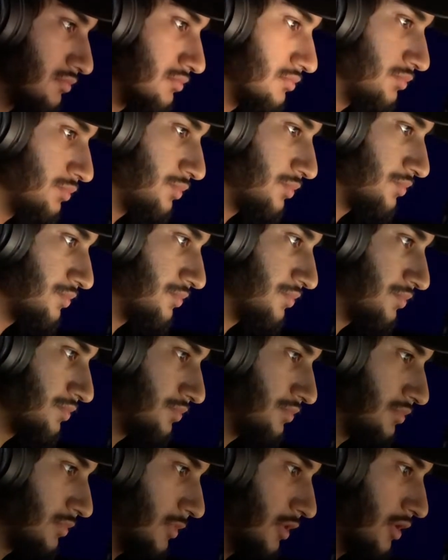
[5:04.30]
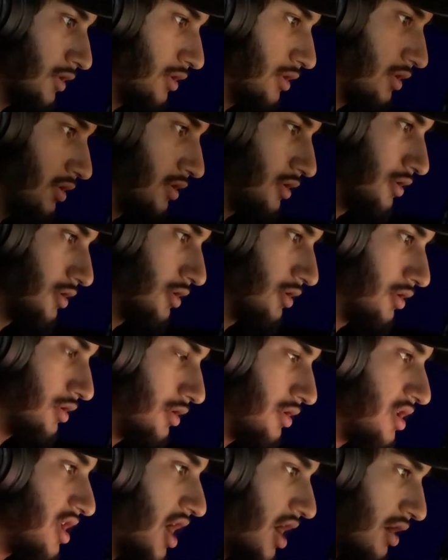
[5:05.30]
understands that I try to
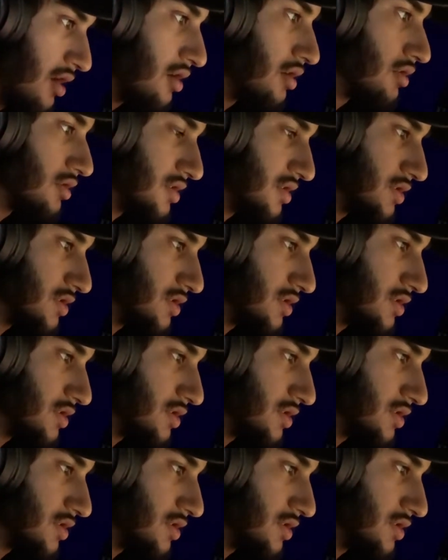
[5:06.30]
not